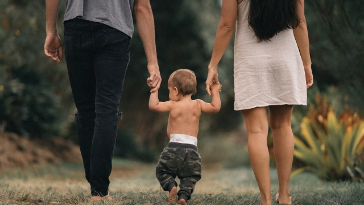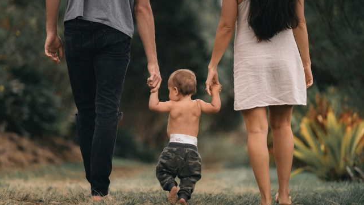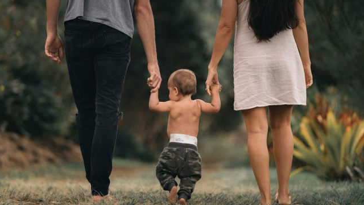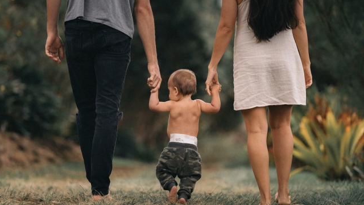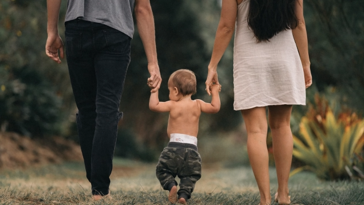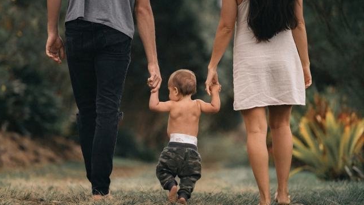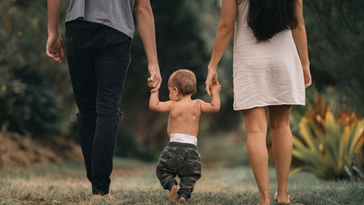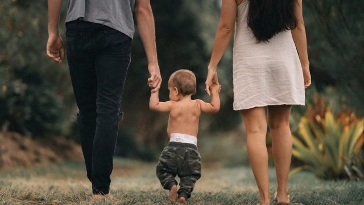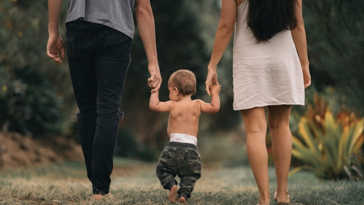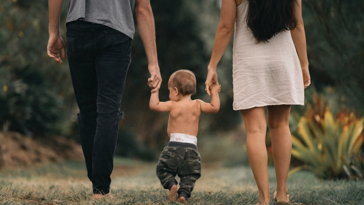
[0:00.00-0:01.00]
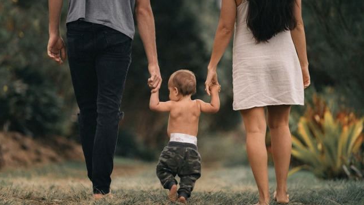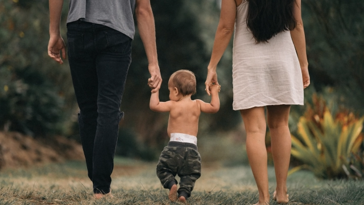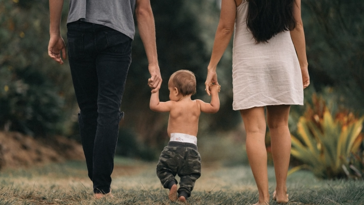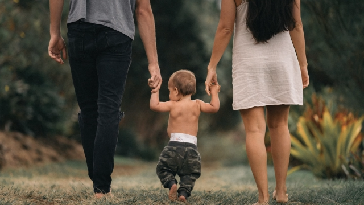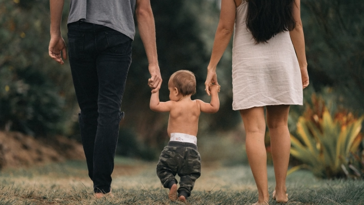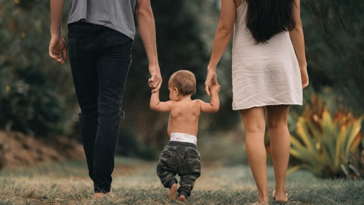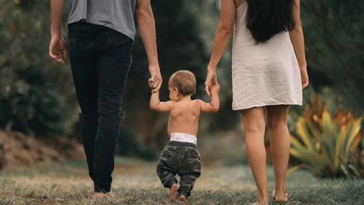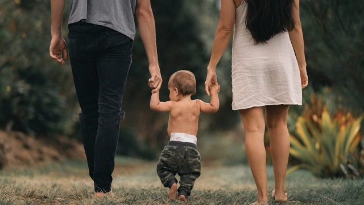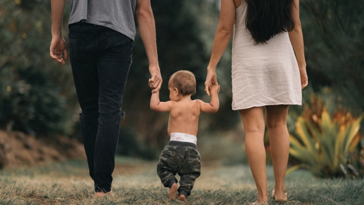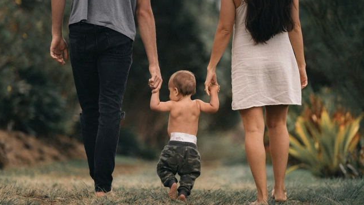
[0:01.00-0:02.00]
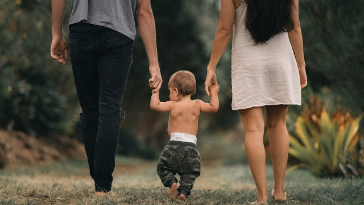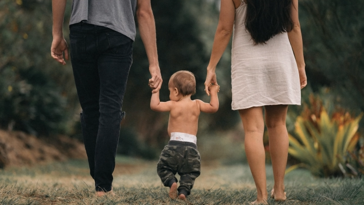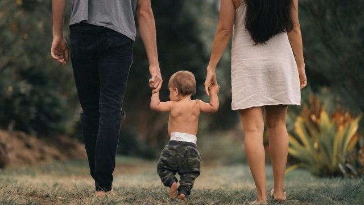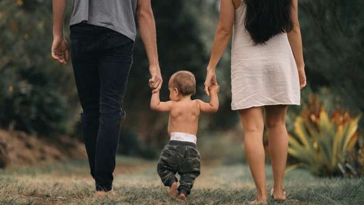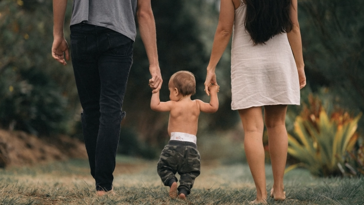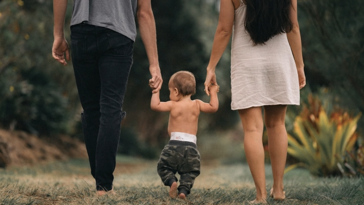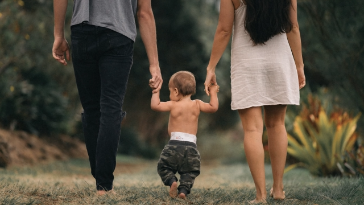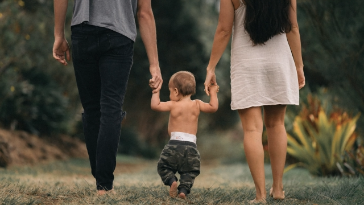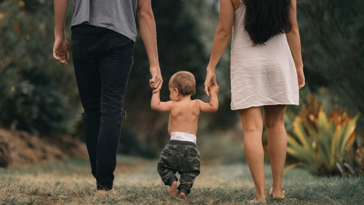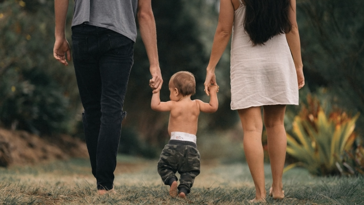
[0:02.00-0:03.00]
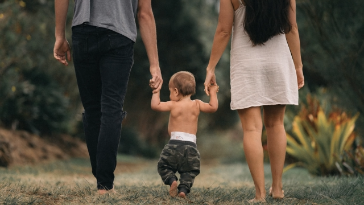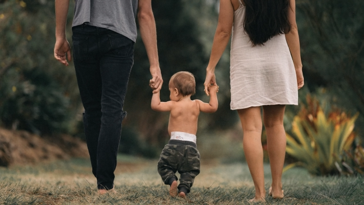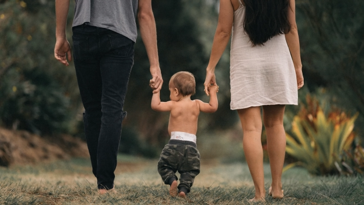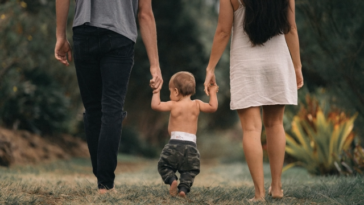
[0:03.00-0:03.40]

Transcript: No face is visible, so there are no lips to read.